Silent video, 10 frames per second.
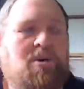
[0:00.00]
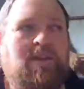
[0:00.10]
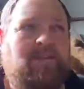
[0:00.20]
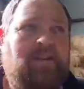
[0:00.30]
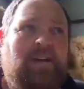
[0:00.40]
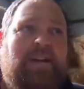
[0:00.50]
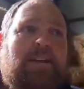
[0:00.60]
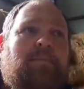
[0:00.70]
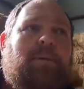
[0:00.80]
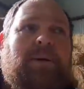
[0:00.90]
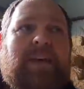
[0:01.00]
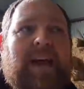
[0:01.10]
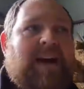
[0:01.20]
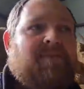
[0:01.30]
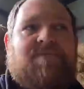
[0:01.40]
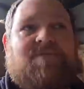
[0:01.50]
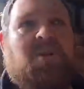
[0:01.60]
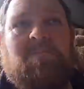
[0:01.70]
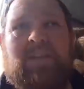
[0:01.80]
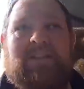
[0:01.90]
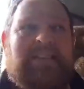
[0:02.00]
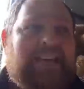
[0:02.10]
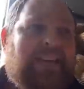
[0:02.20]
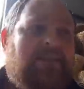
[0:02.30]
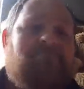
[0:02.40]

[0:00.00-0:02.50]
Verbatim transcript: that, maybe calf, something that's sick.